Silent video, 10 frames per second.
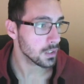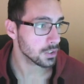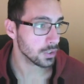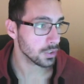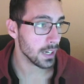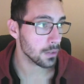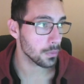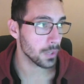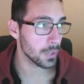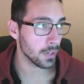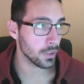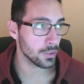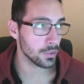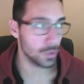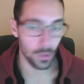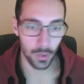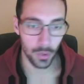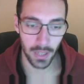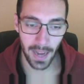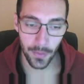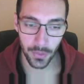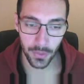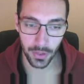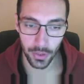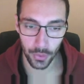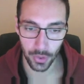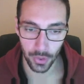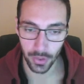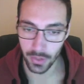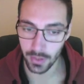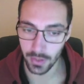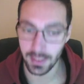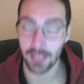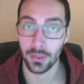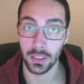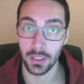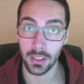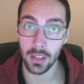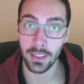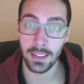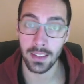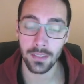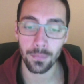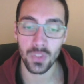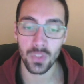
So now we are going to, after the user is successfully logged in,